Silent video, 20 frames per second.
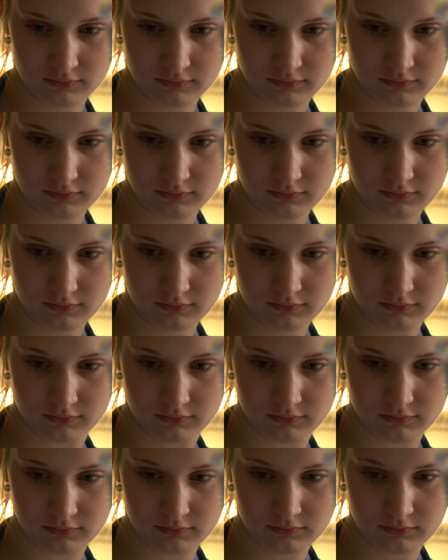I was told
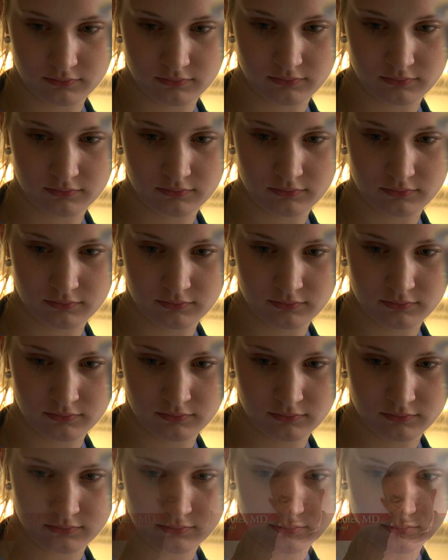the other day that I
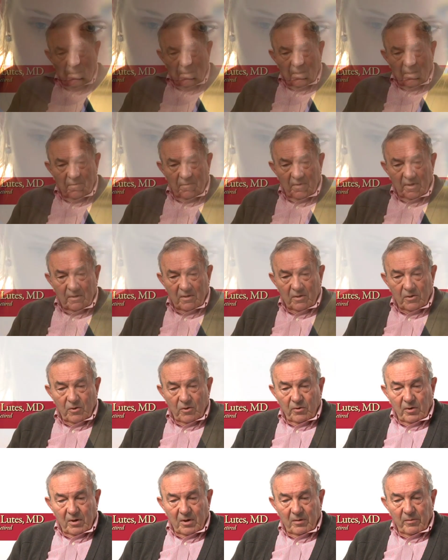think I think the
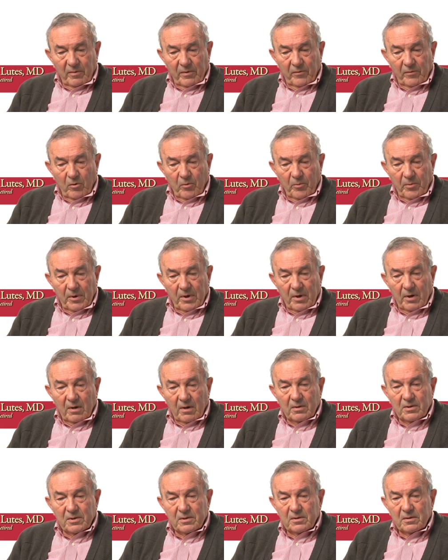total number of open
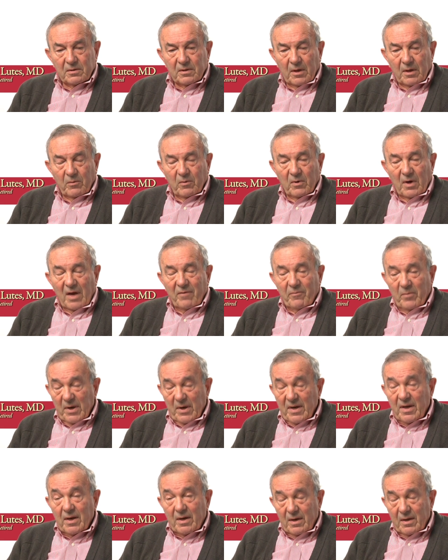hearts that have
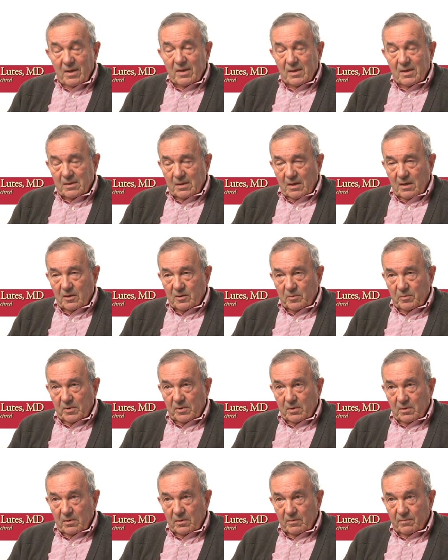been done in this
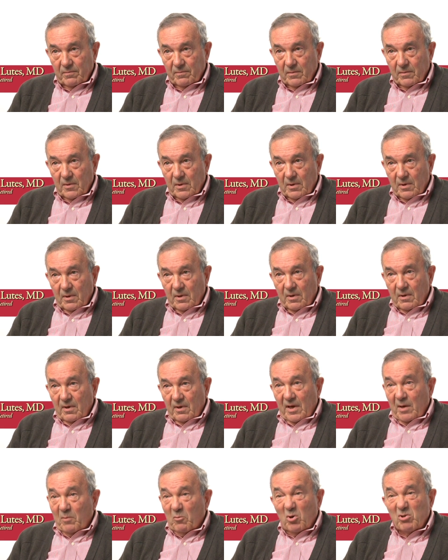hospital,
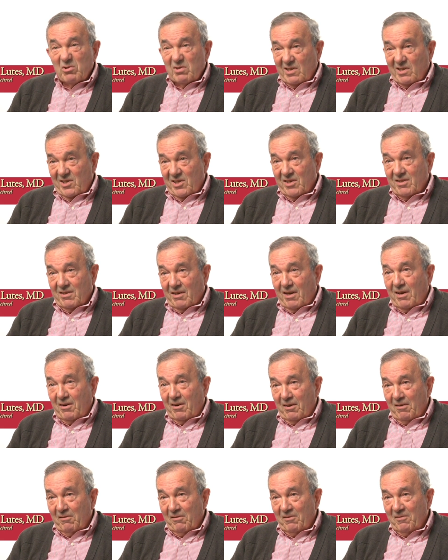and mostly since I
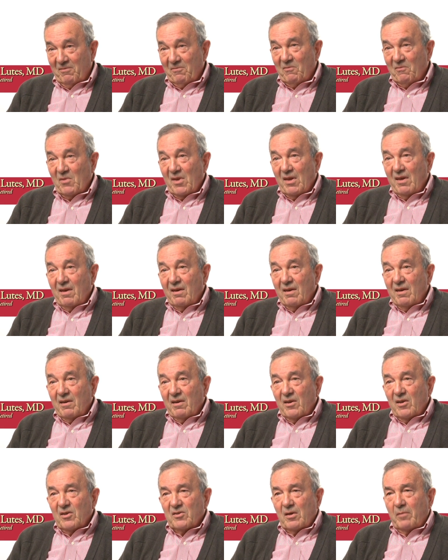left,
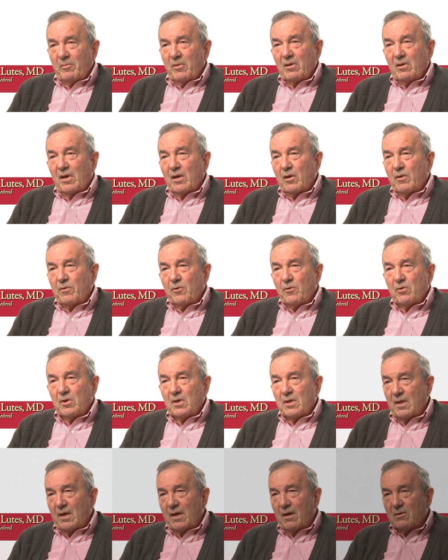is something like
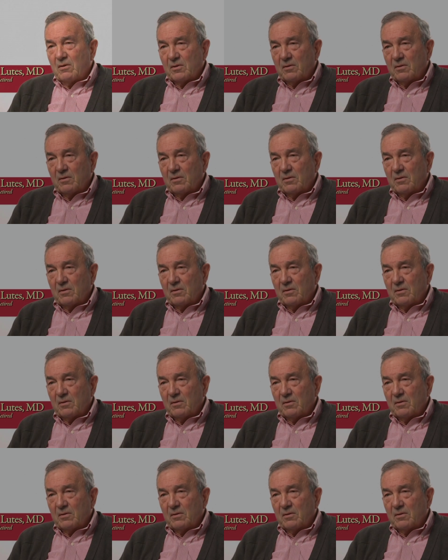30,000.